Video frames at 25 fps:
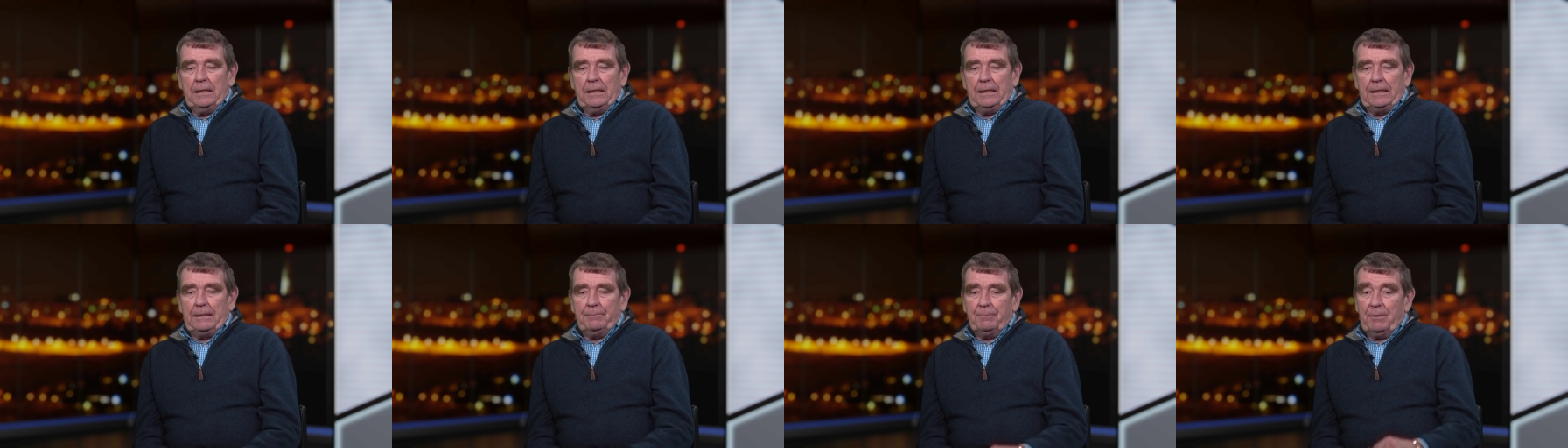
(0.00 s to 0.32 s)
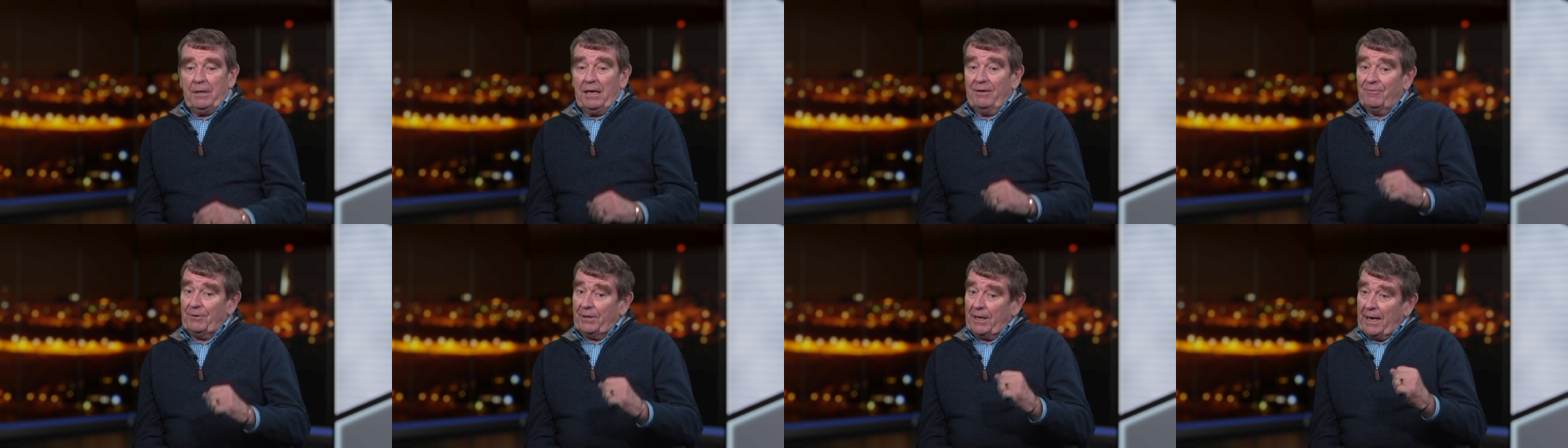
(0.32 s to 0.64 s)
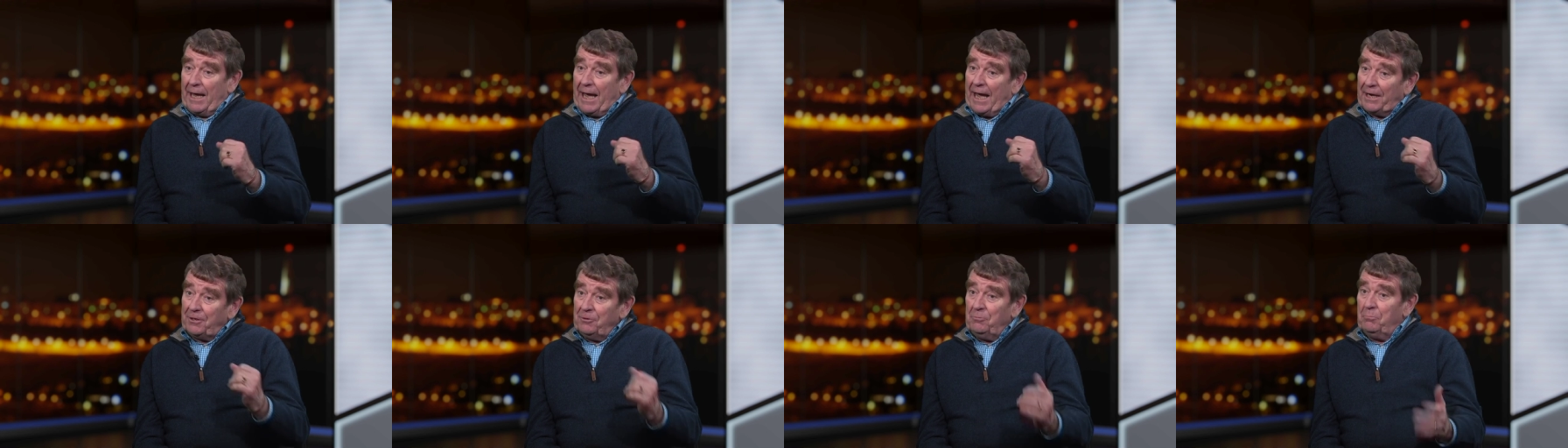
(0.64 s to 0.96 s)
Um, if it
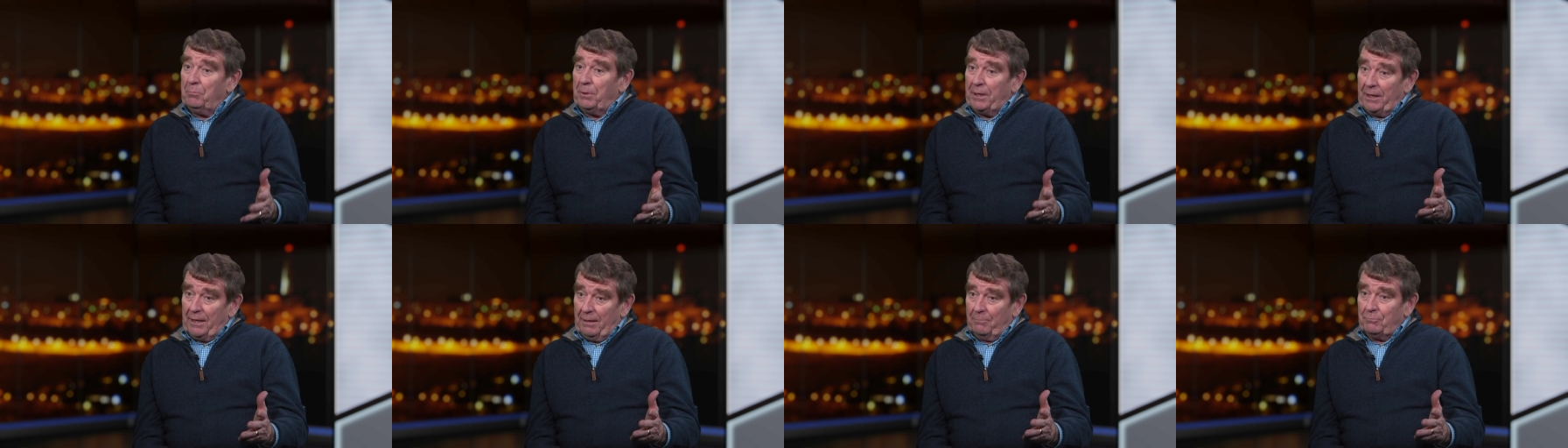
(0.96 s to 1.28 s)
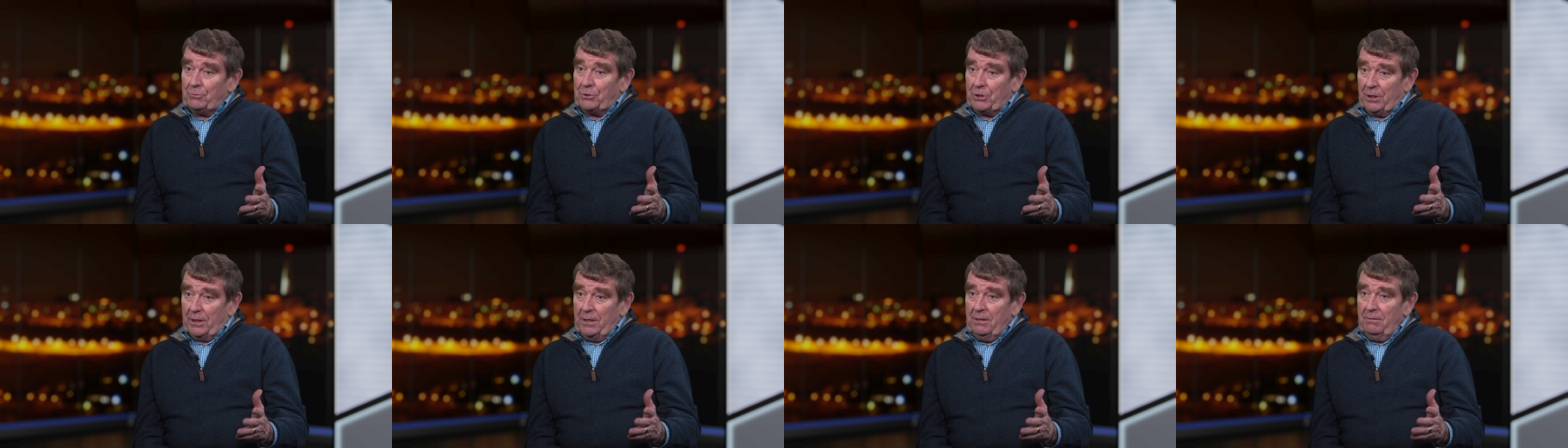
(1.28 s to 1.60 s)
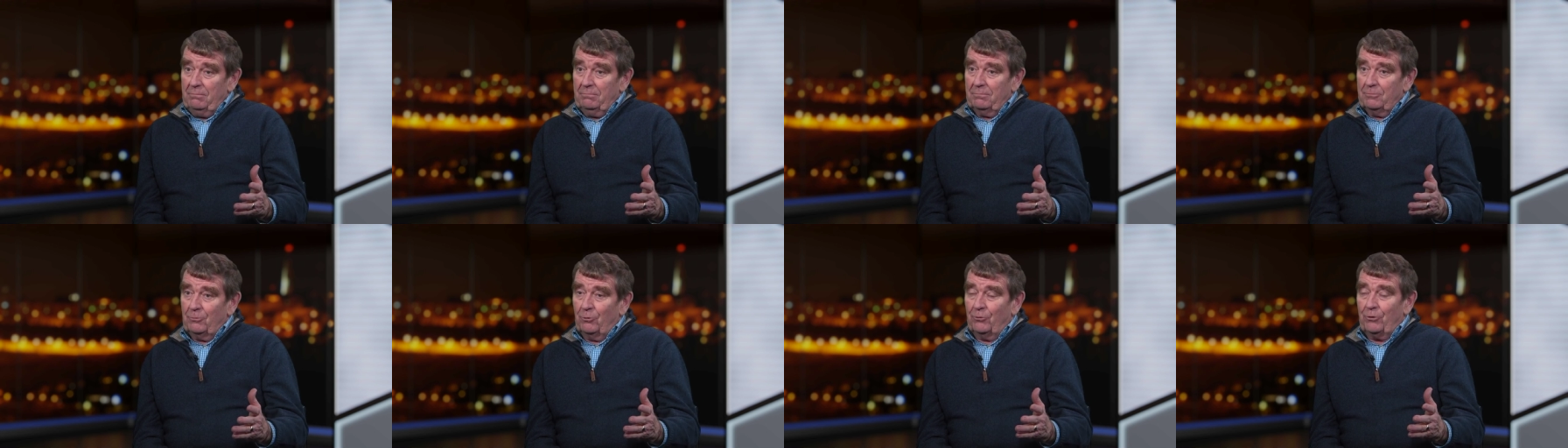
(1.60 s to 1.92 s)
hadn't been empty,
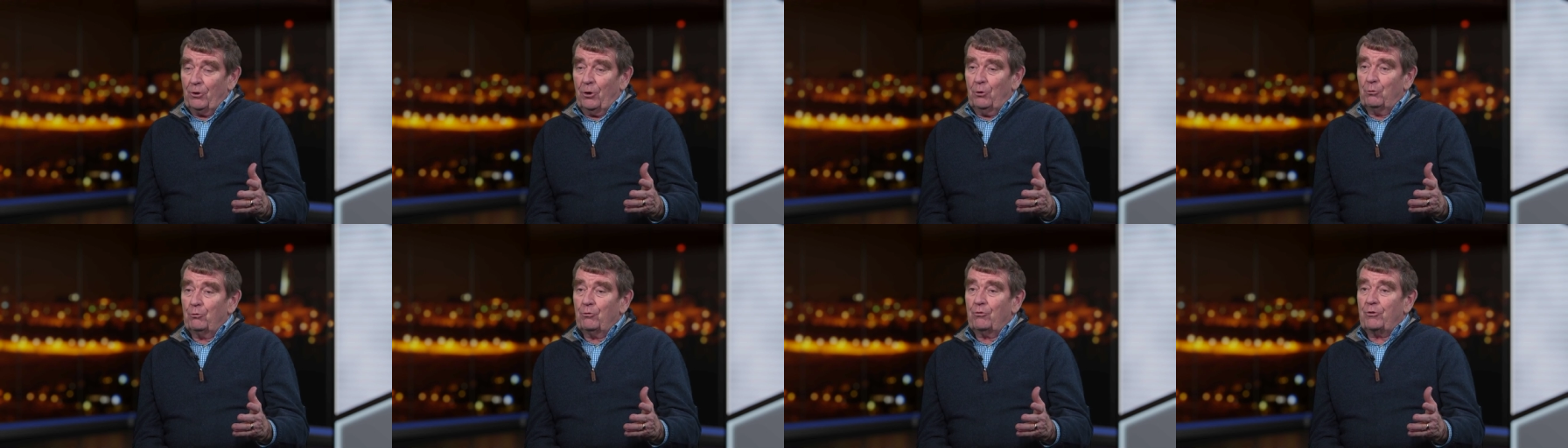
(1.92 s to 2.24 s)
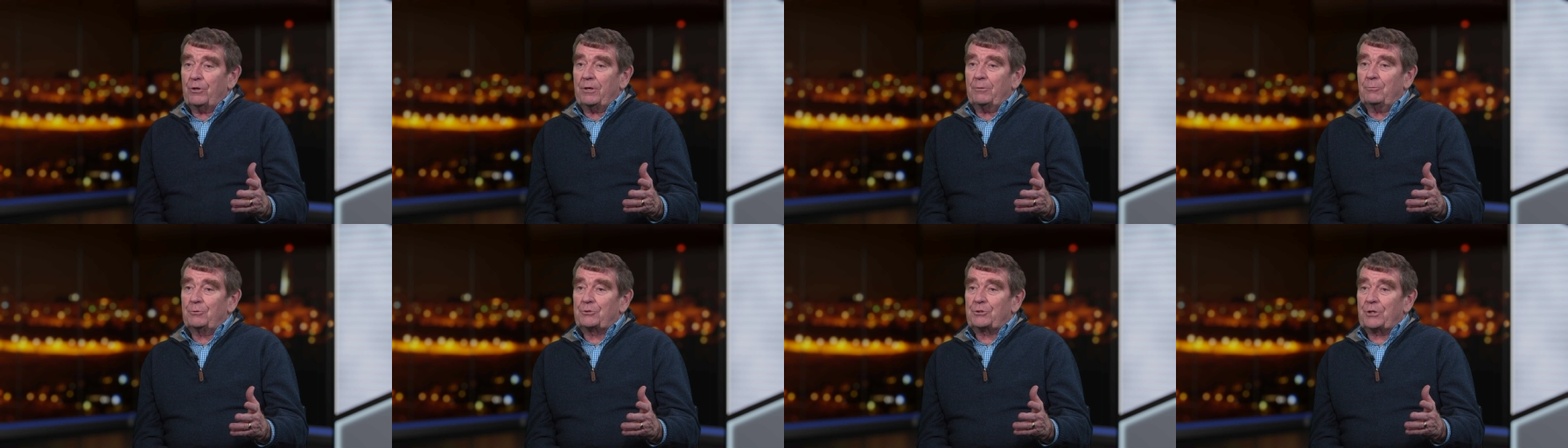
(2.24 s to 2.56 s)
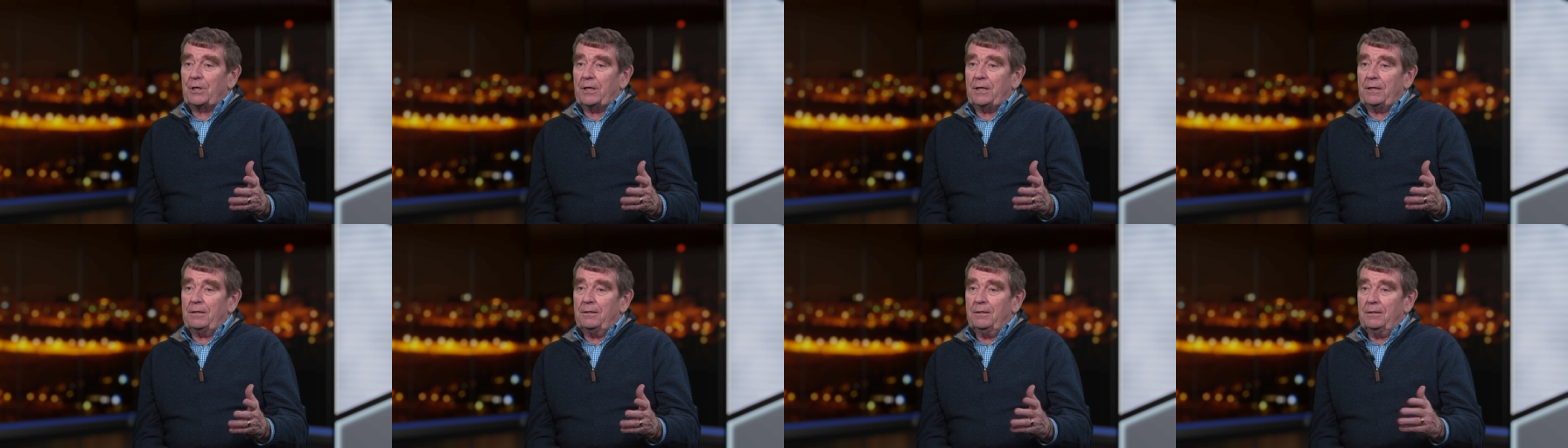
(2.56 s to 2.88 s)
or the whole thing was
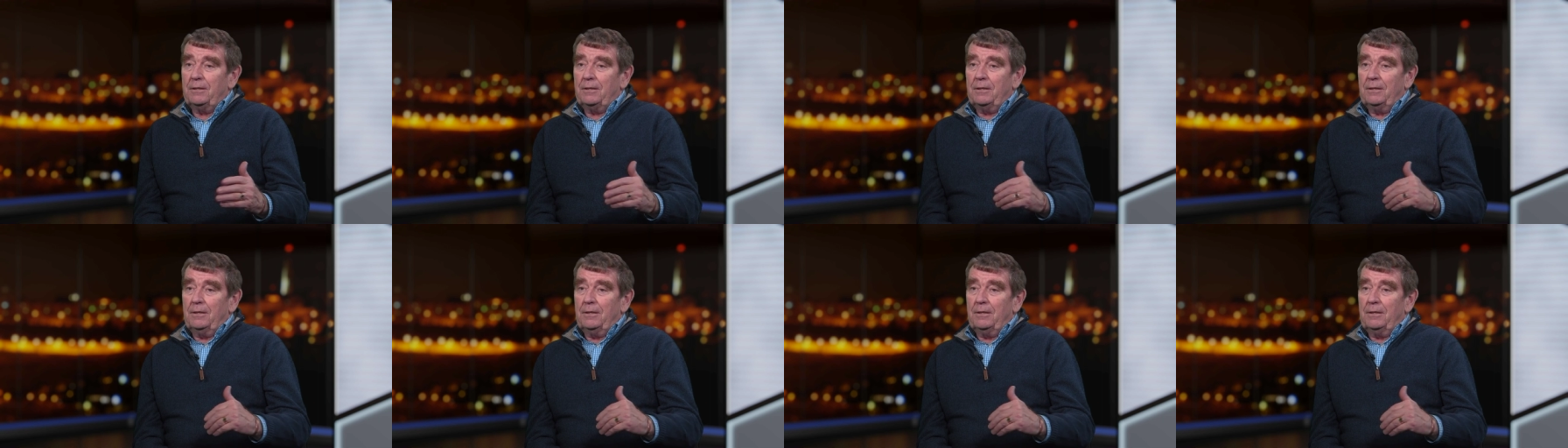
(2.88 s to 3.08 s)
a